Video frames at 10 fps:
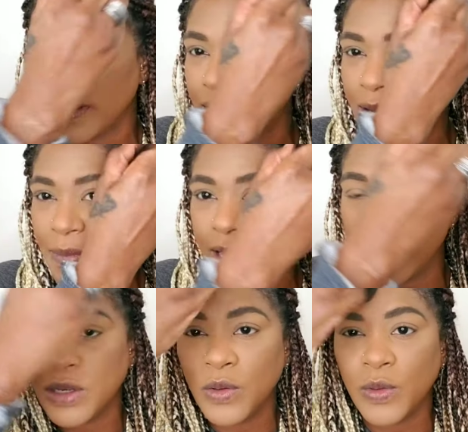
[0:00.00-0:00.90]
for help
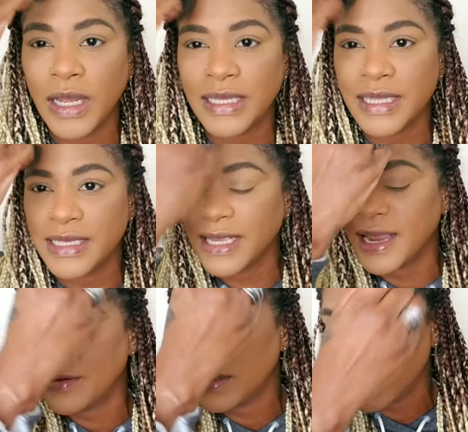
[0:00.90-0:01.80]
and know that it's
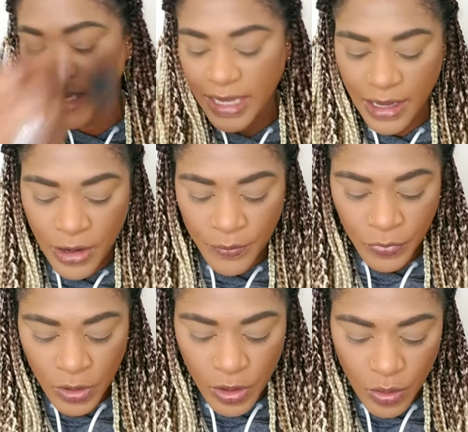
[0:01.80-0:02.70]
guaranteed. Like,
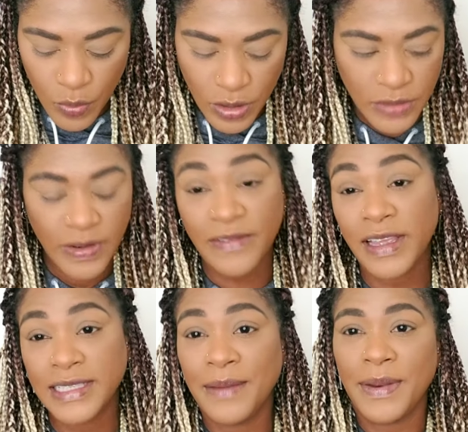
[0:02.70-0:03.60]
you don't want to, like,
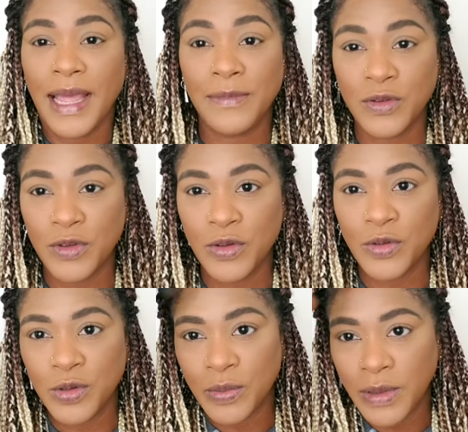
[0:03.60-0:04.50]
for example, I'm doing
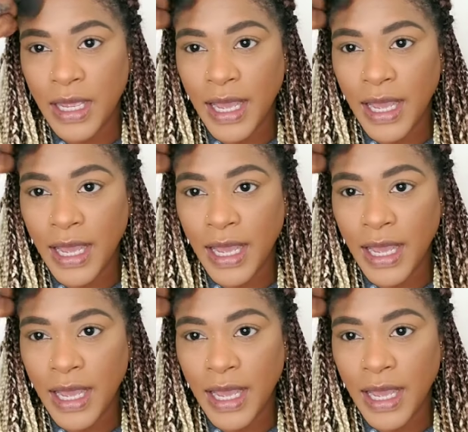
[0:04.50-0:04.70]
YouTube.